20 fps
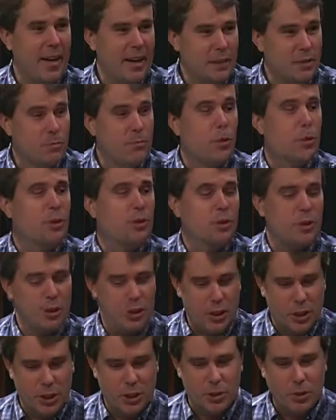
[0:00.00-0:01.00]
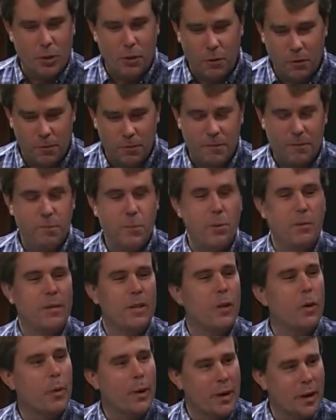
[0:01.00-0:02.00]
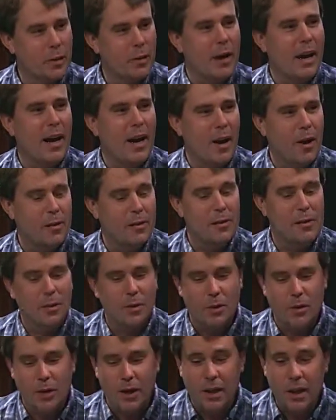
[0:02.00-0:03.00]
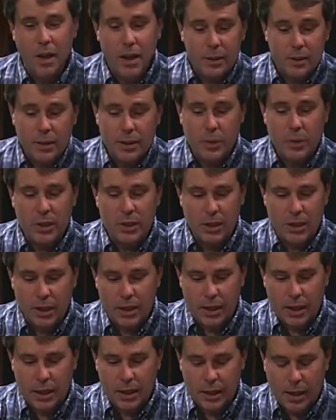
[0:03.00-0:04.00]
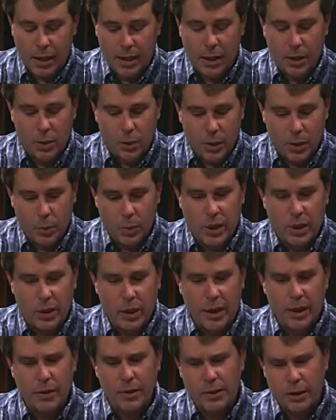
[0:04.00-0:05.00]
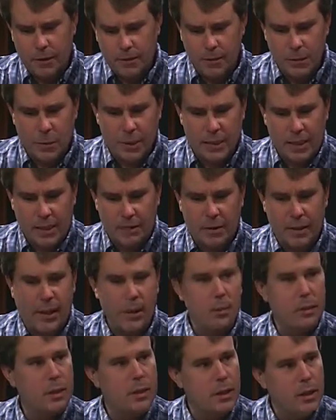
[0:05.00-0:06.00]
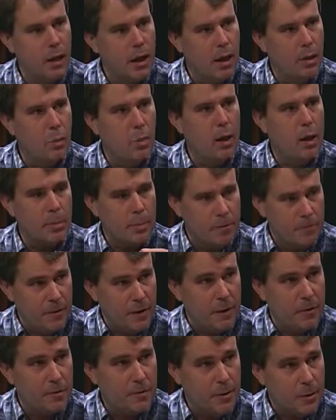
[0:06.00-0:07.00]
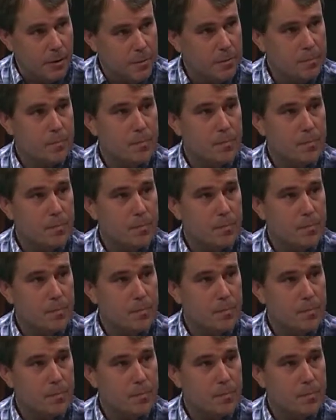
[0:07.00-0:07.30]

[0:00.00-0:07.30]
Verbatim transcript: a, more traditional sure, movie-going crowd. So, uh, so then we did a, another one a week later, and then a few weeks after that, we did uh, one up in Fayetteville.